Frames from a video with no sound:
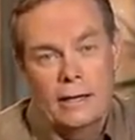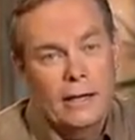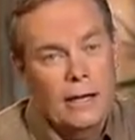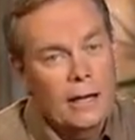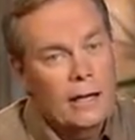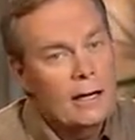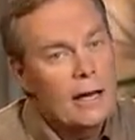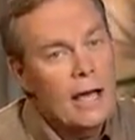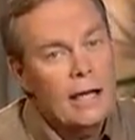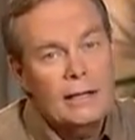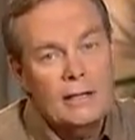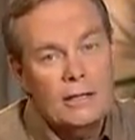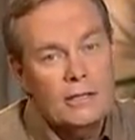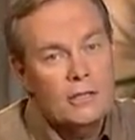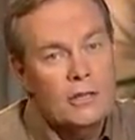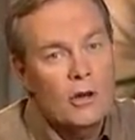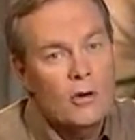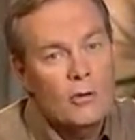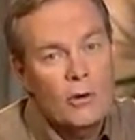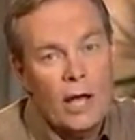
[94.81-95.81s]
And I
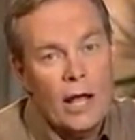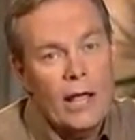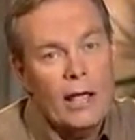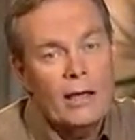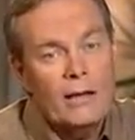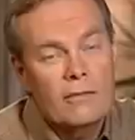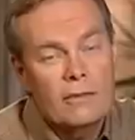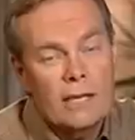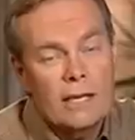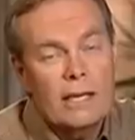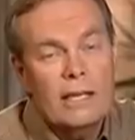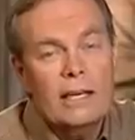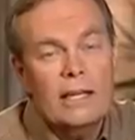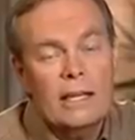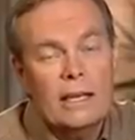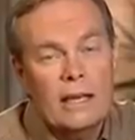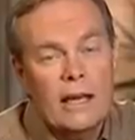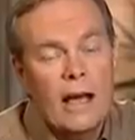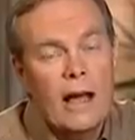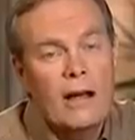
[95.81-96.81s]
just don't have
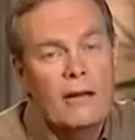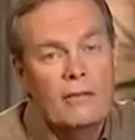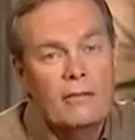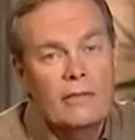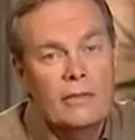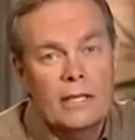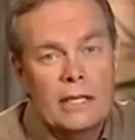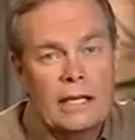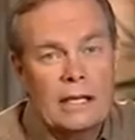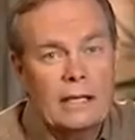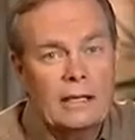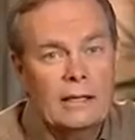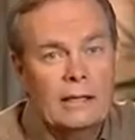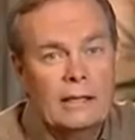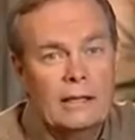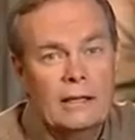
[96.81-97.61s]
any of the